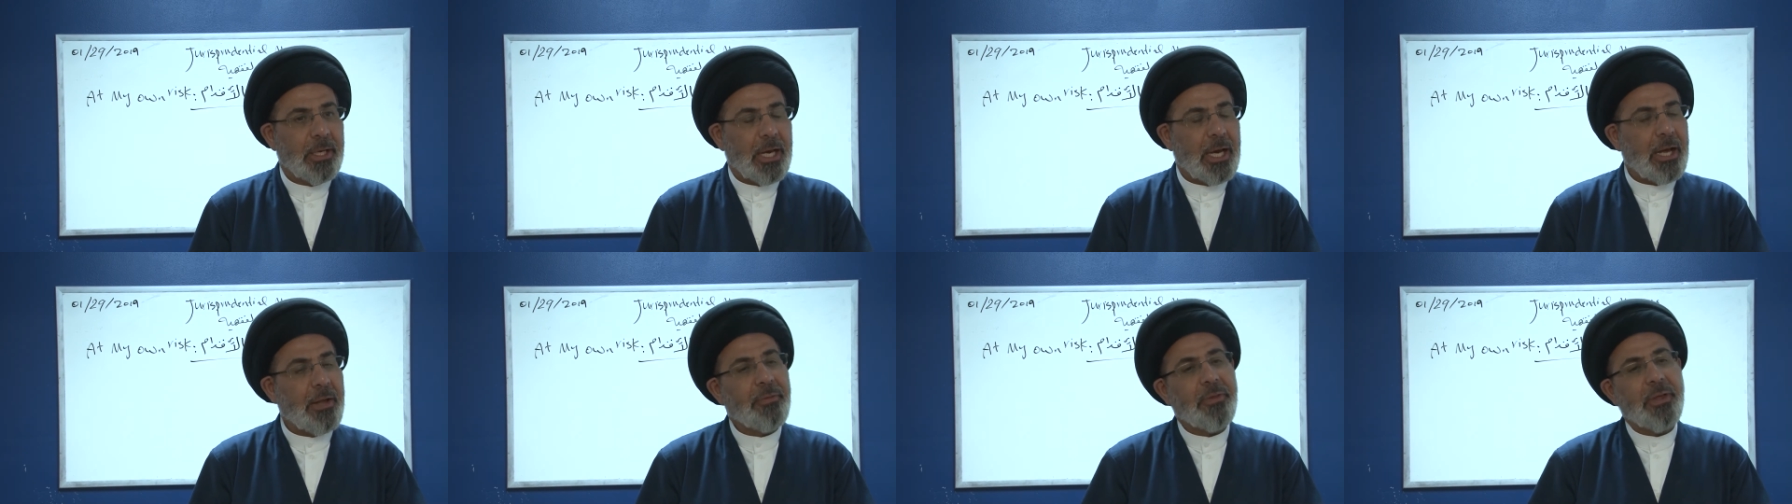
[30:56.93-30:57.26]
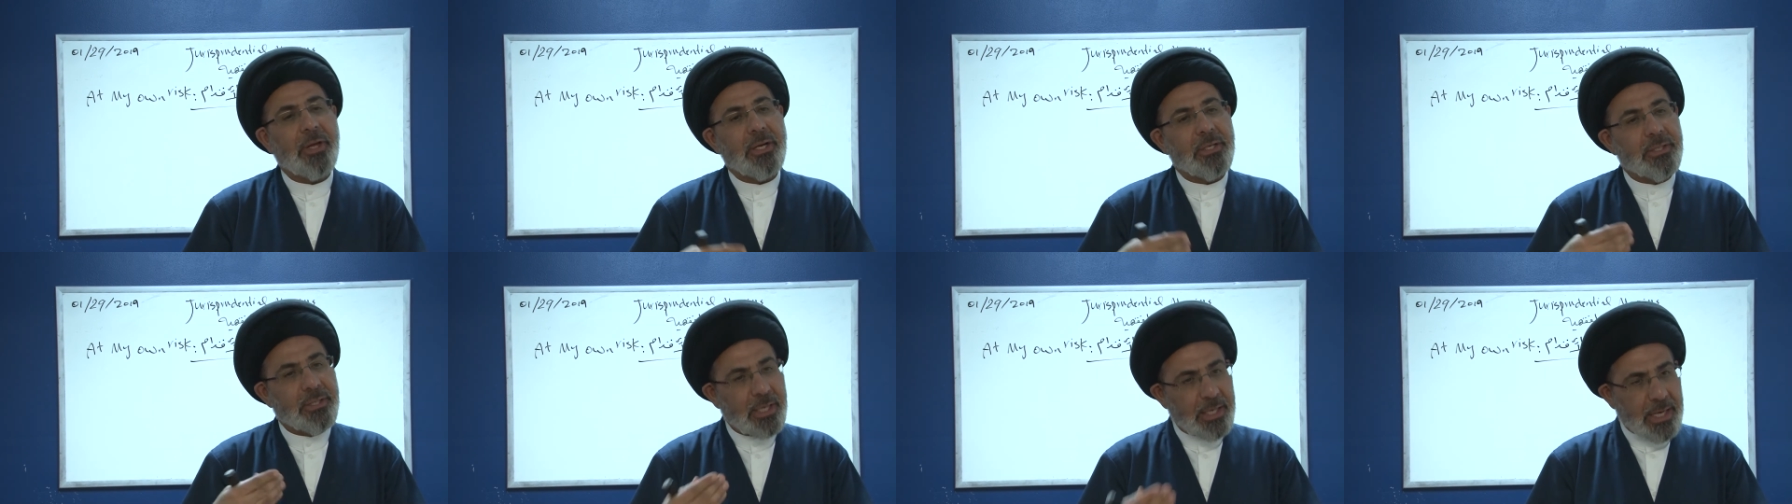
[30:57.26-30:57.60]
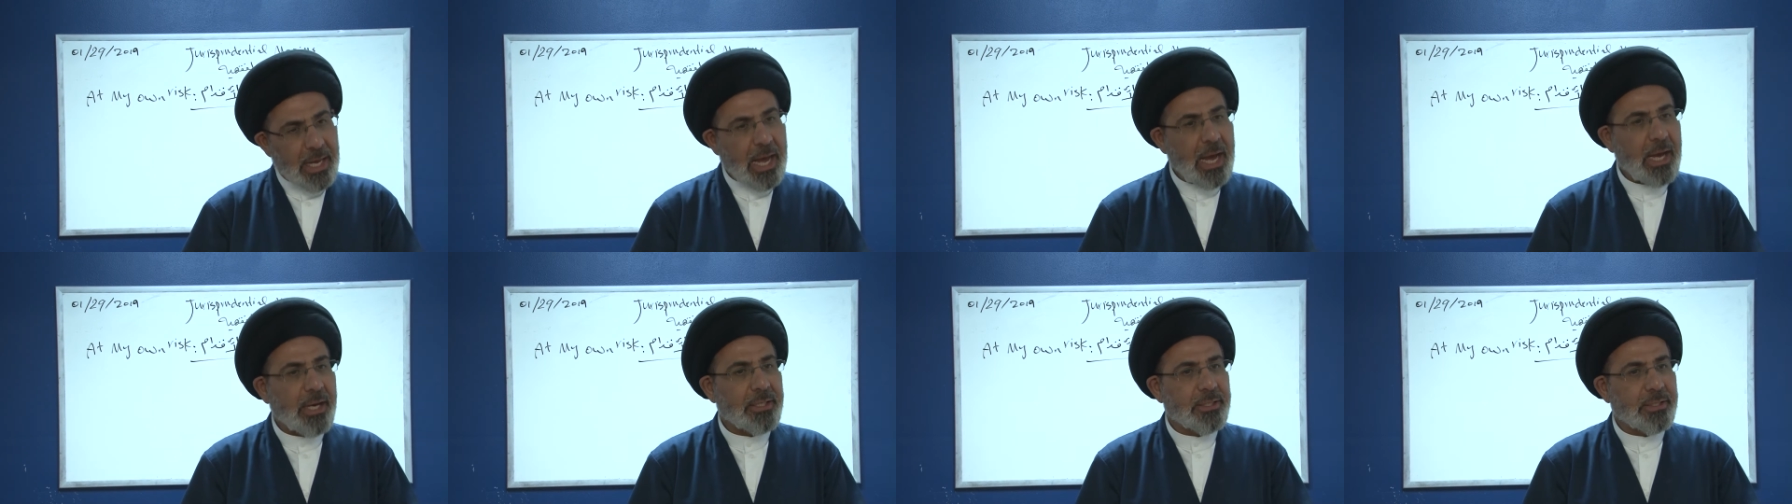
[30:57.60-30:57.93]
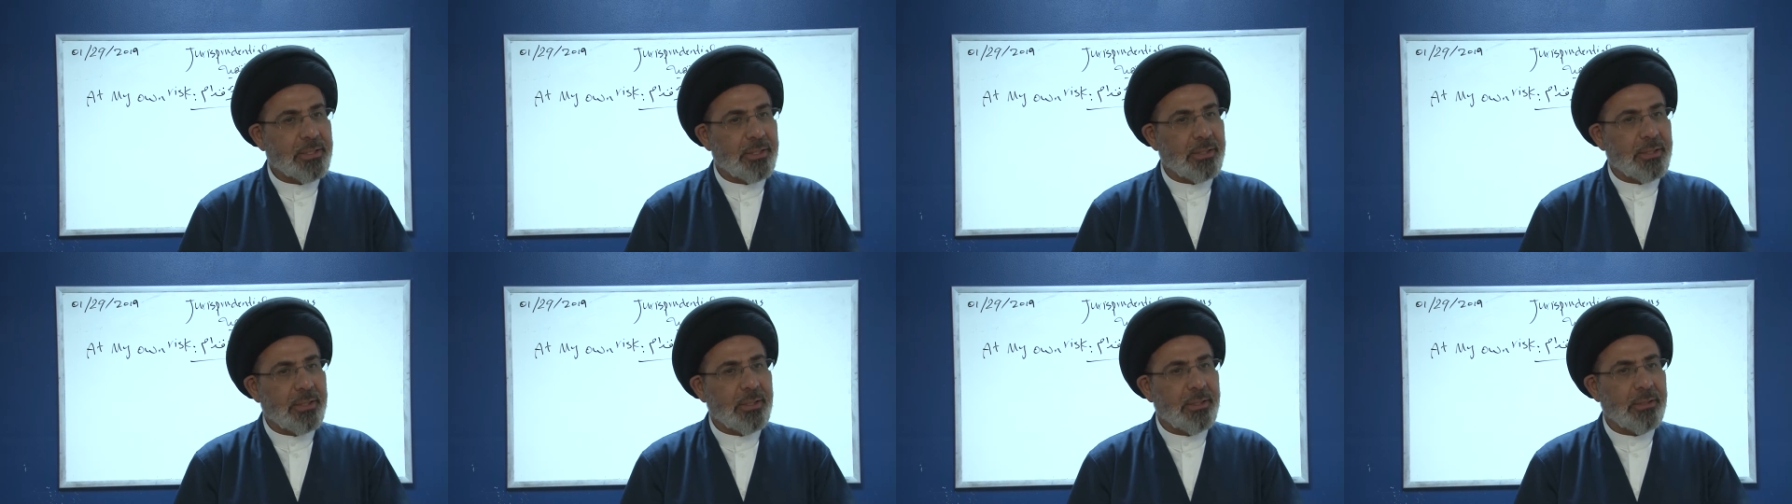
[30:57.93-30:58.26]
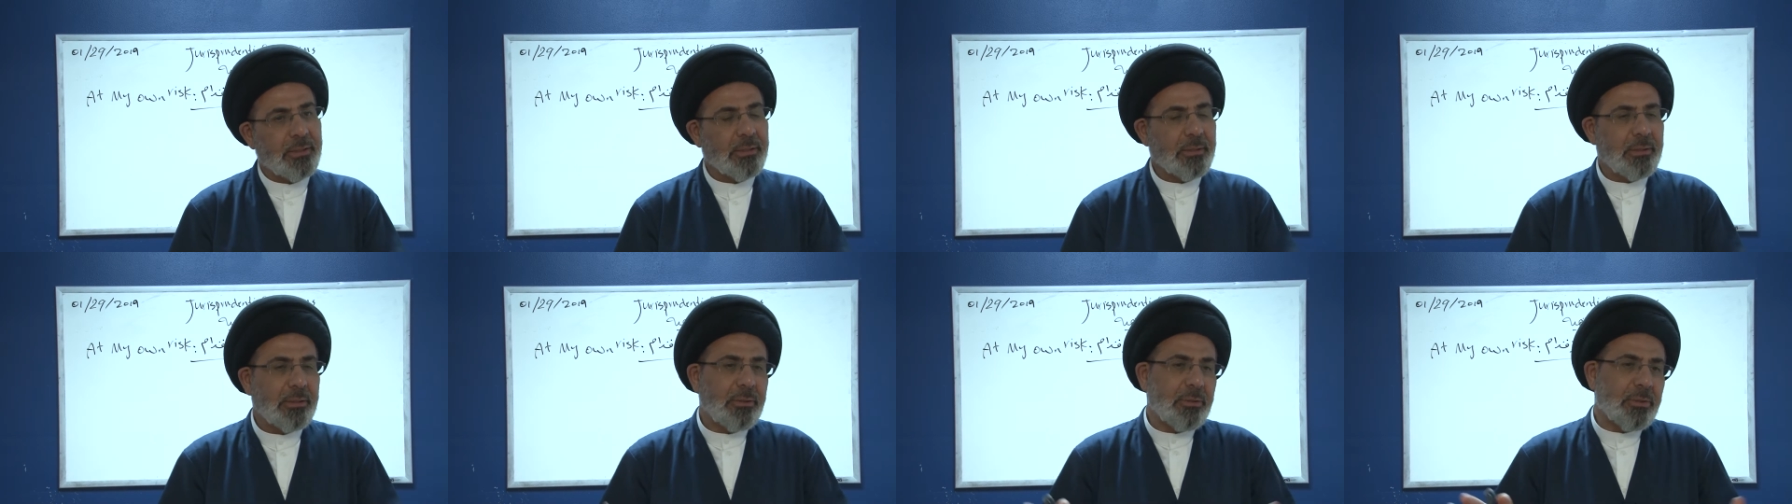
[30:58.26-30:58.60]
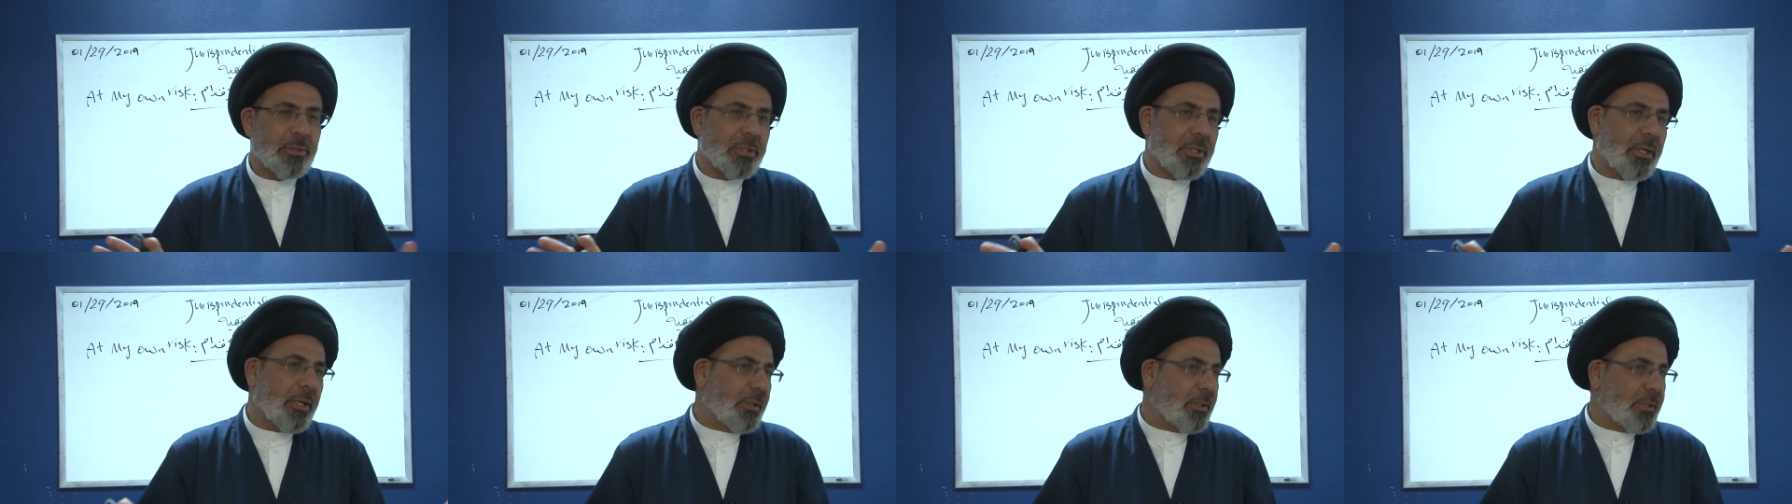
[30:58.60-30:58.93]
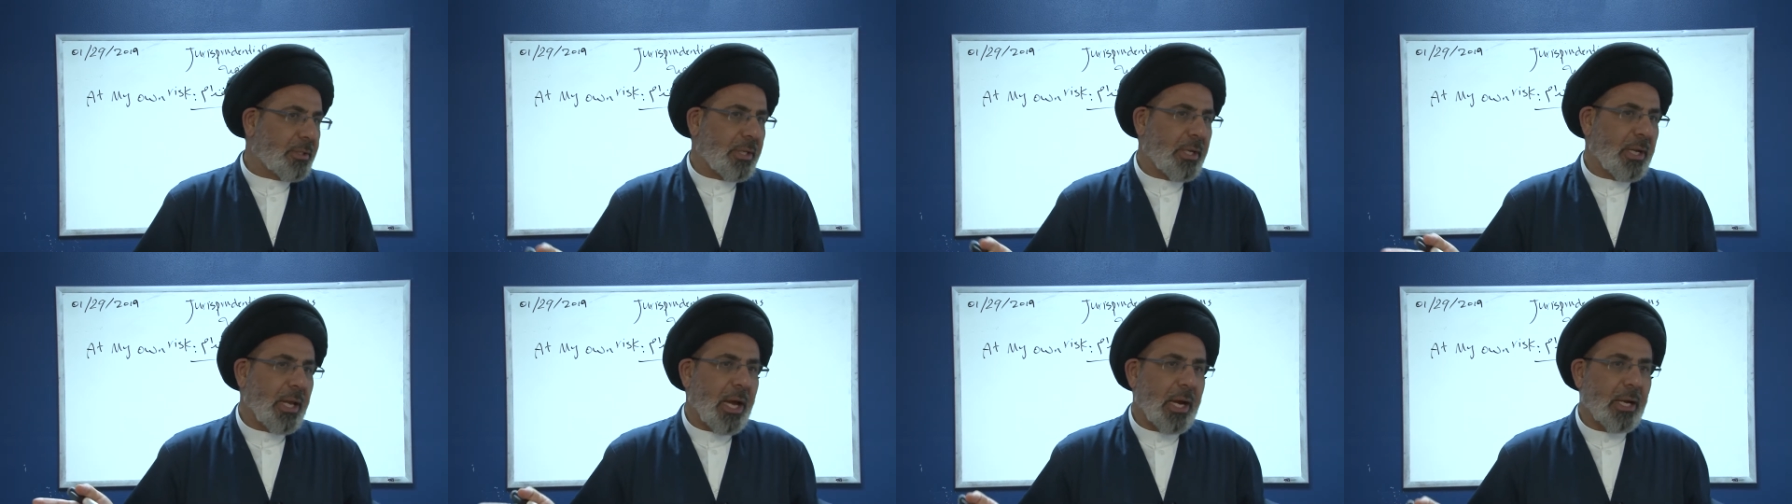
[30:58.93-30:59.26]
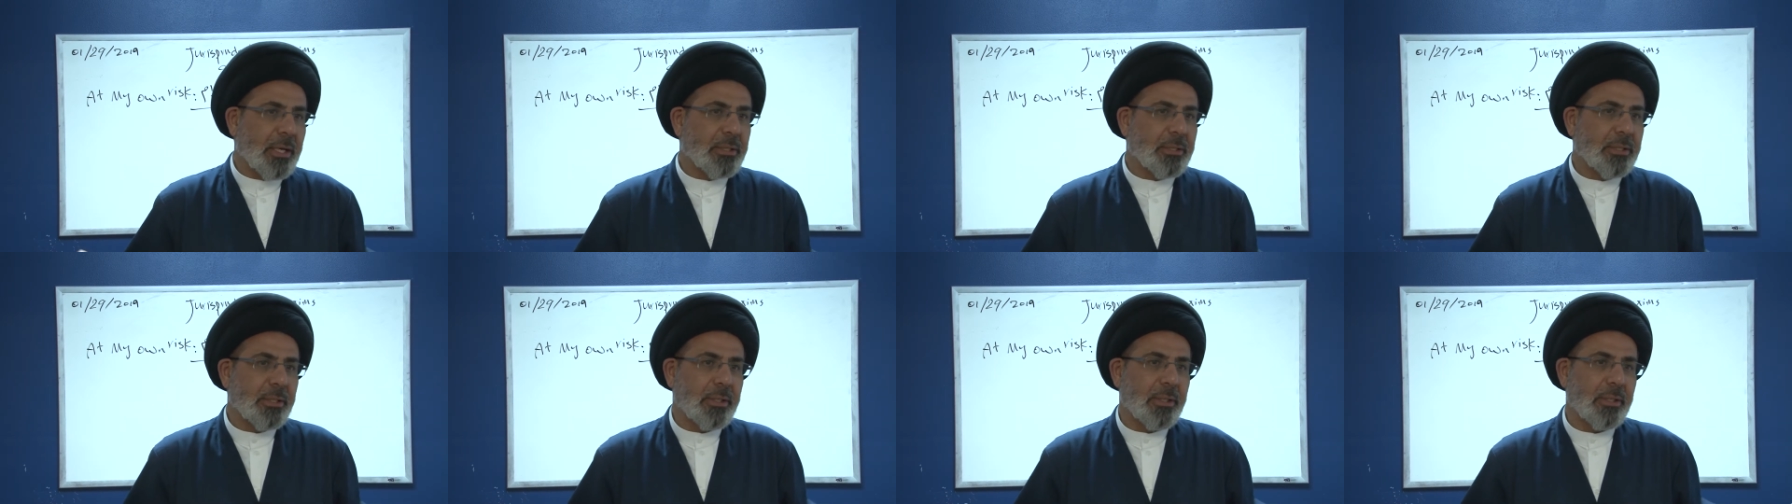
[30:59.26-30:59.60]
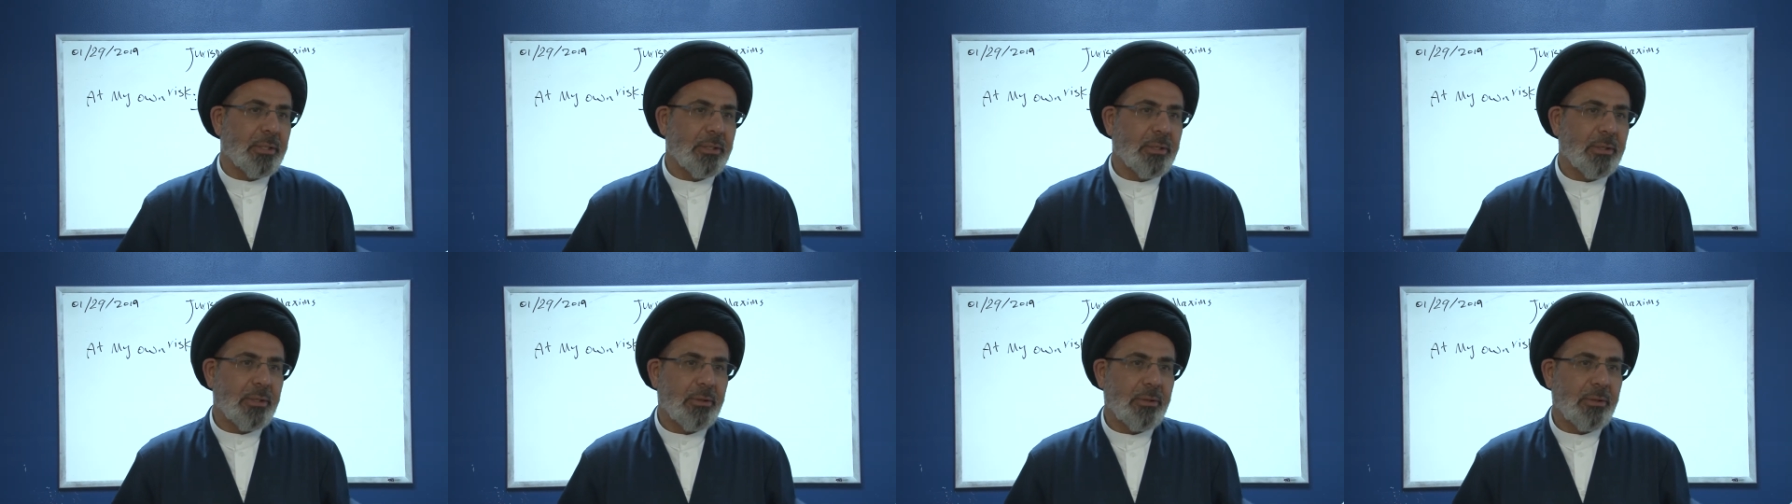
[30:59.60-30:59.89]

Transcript: and there is an accident, you say it's an accident